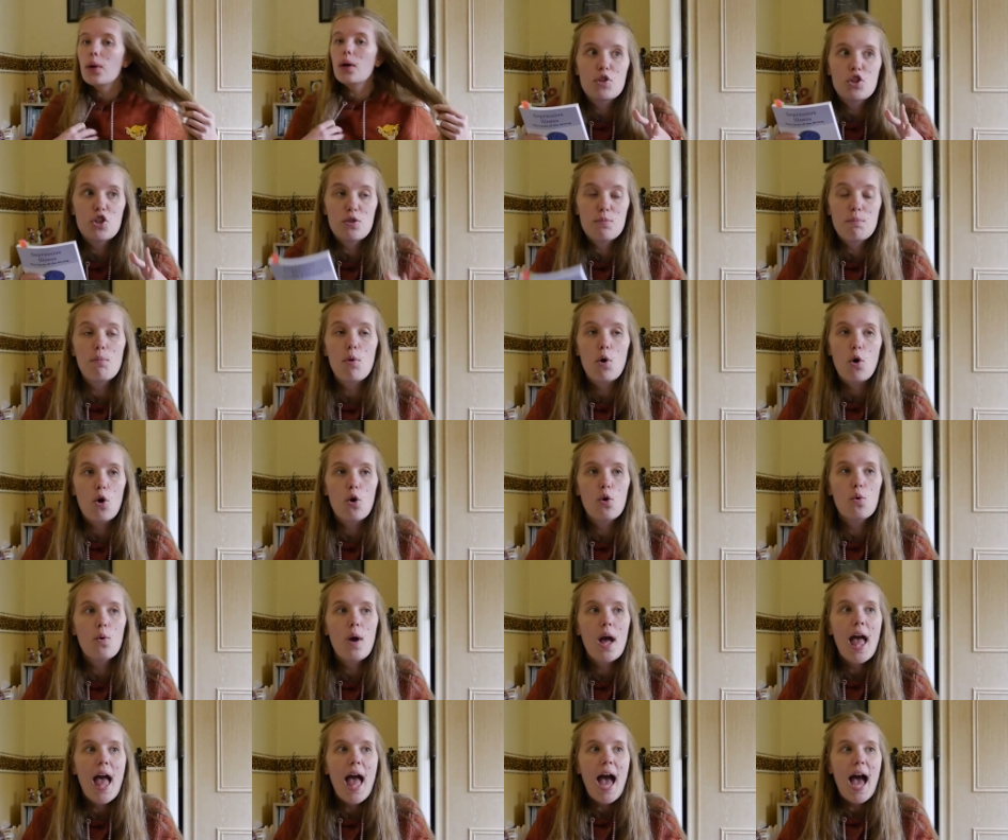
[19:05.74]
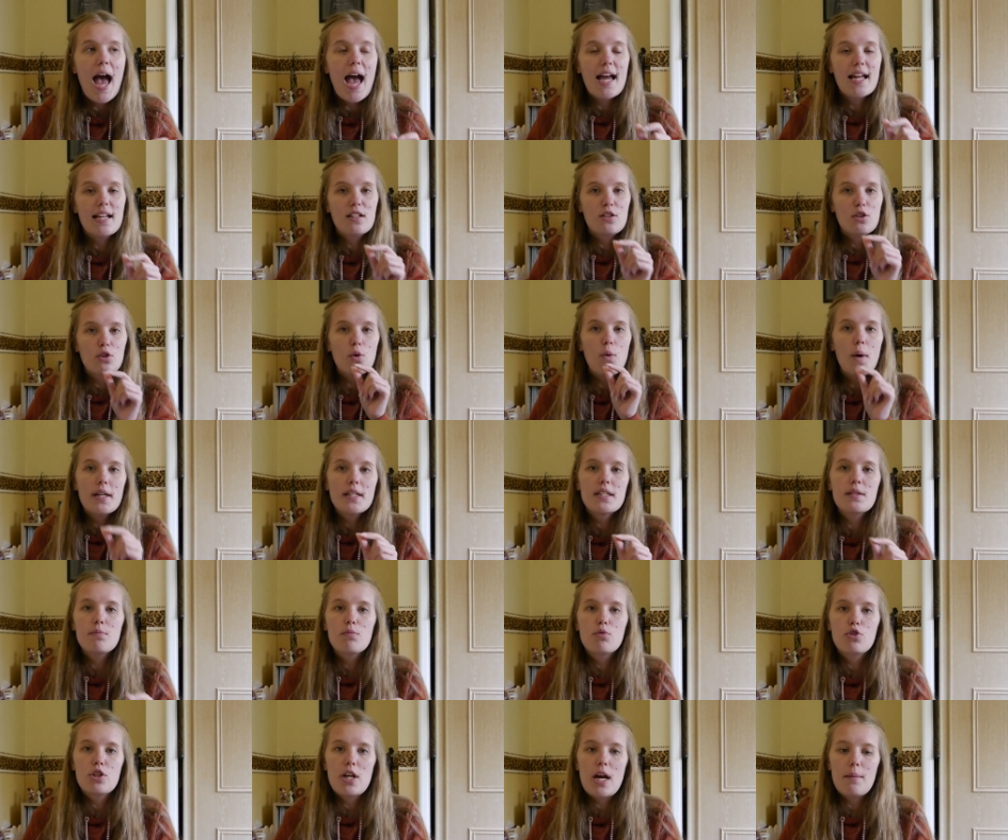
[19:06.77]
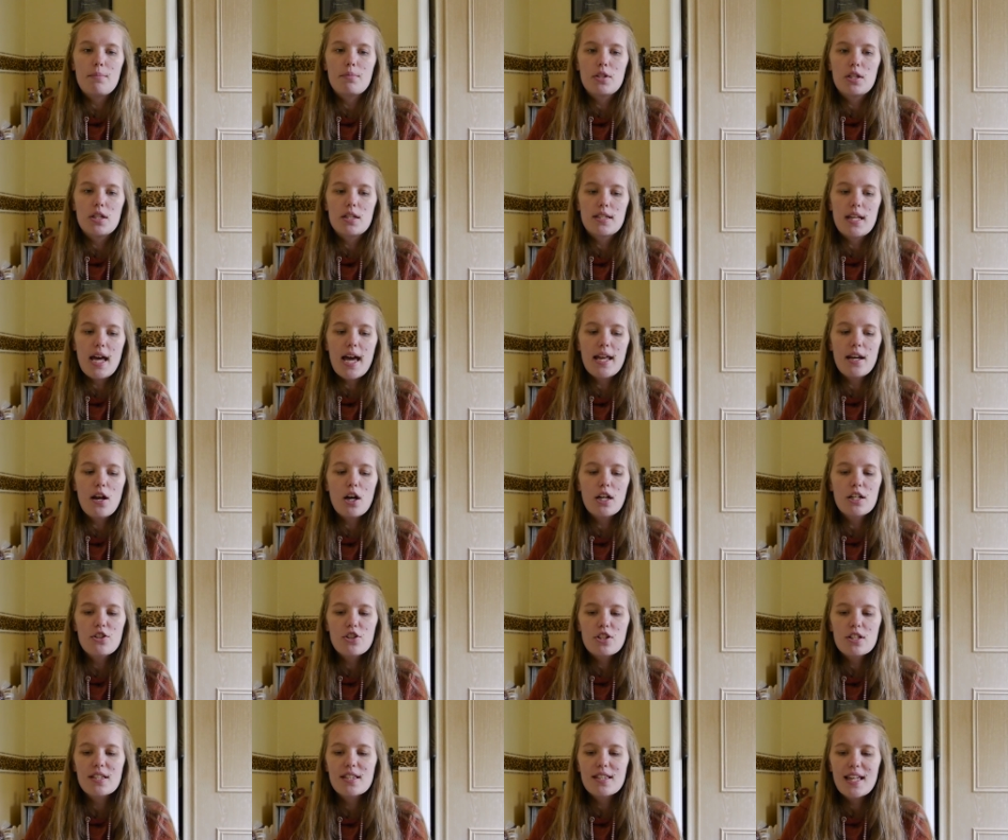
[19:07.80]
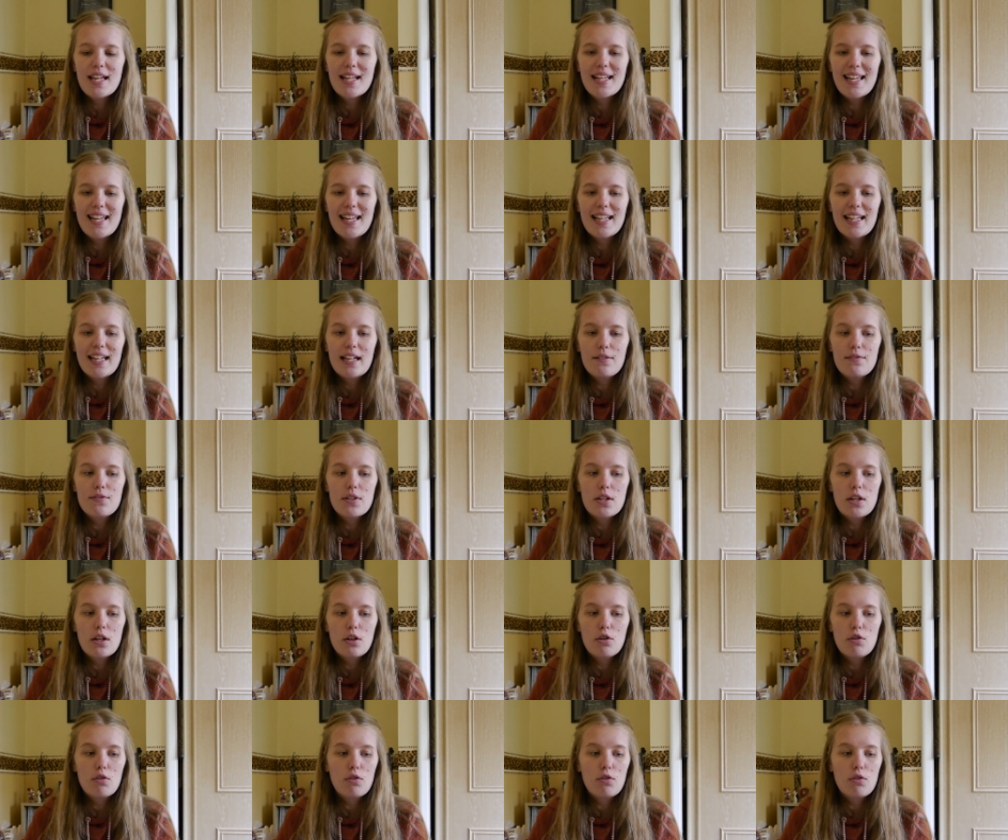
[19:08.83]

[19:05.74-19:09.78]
Small and quite small chapters, and I just think it gives...